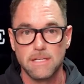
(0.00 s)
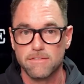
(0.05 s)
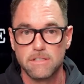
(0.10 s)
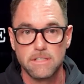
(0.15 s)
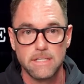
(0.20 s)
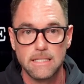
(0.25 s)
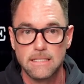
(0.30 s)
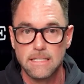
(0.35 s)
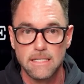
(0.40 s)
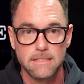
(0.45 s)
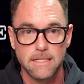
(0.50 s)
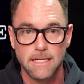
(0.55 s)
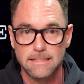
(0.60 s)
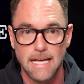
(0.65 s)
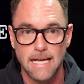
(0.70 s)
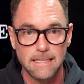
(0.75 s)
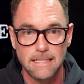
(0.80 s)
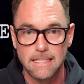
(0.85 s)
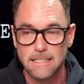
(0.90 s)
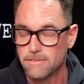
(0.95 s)
seen this because
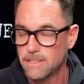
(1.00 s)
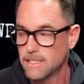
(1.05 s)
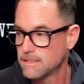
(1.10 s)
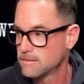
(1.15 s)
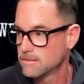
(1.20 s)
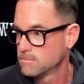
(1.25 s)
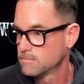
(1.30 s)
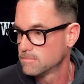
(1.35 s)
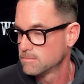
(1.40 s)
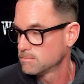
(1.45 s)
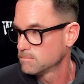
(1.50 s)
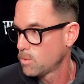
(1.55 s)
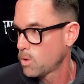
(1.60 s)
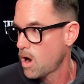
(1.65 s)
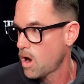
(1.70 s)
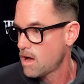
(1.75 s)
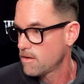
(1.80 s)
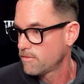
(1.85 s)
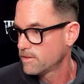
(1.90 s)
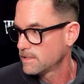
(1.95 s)
I lived it more
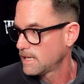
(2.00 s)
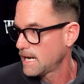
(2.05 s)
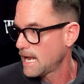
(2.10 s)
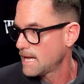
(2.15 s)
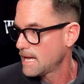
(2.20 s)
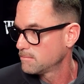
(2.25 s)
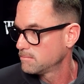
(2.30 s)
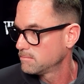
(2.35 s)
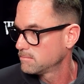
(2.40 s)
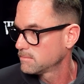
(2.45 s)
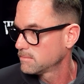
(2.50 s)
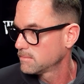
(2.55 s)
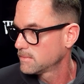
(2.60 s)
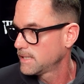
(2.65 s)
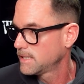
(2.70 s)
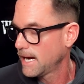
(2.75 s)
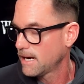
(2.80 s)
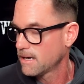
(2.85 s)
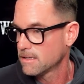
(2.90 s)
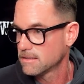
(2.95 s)
often than I'd
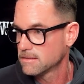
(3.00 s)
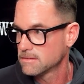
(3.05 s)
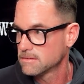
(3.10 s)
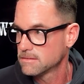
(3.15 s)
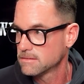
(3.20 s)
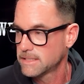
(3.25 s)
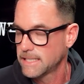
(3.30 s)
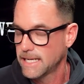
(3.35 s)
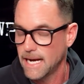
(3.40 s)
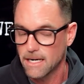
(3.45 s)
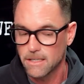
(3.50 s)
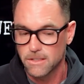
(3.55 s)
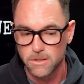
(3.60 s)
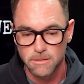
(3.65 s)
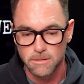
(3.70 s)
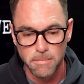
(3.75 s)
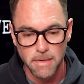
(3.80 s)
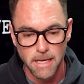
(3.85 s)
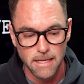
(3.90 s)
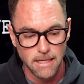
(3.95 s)
care to
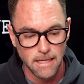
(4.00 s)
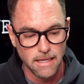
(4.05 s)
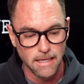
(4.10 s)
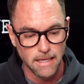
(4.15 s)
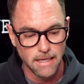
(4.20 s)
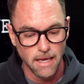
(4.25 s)
admit.